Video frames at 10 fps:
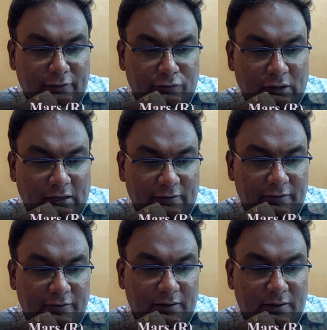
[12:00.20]
if you
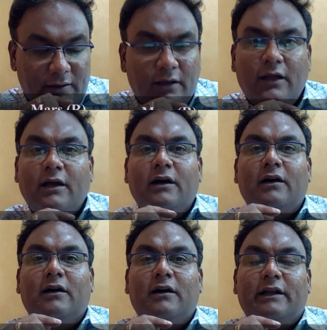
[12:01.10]
have a
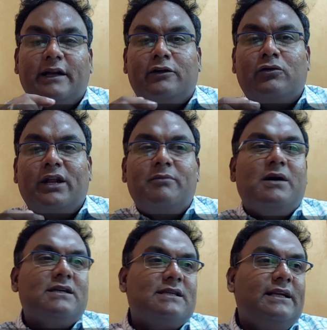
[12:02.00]
retrograde
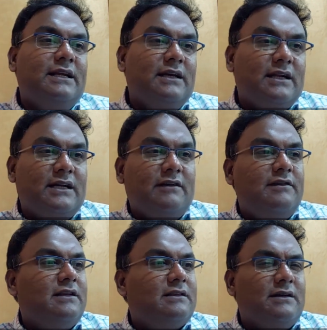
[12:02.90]
Mars getting connected with
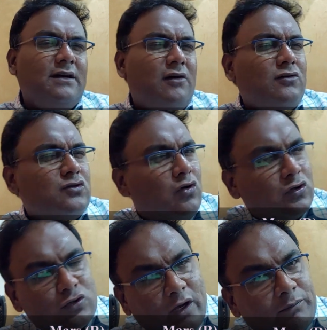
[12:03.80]
the third house, you
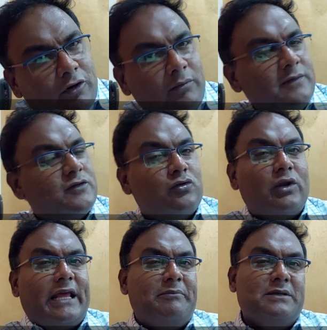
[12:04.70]
also have problems with your
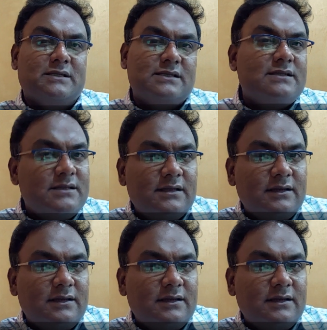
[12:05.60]
neighbors.